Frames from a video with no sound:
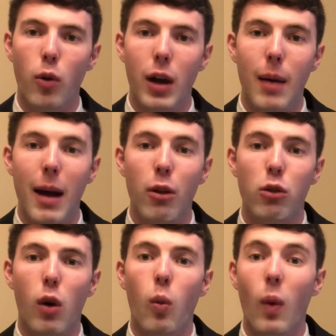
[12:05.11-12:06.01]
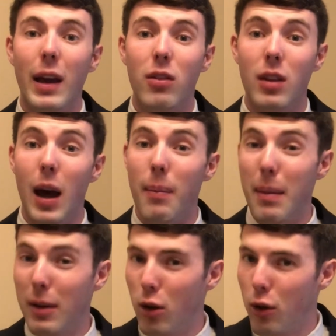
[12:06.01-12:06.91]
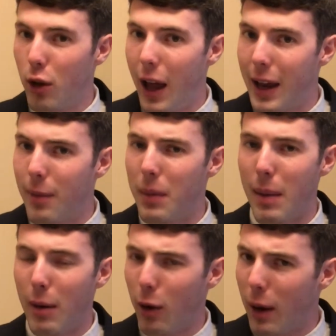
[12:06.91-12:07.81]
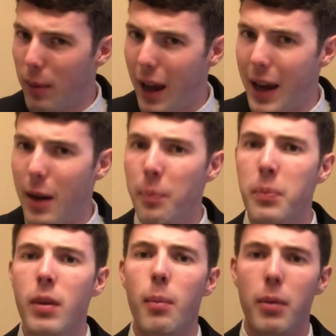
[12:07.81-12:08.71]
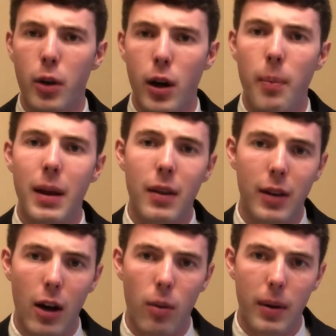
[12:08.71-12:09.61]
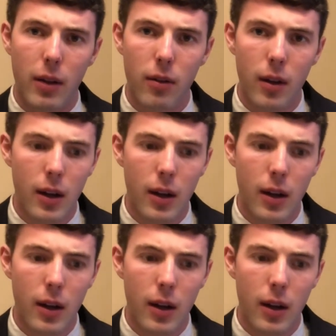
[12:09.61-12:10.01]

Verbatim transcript: Tom Allen's squad wakes up, maybe a little late. They might wake up late, but they're going to beat the Terrapins.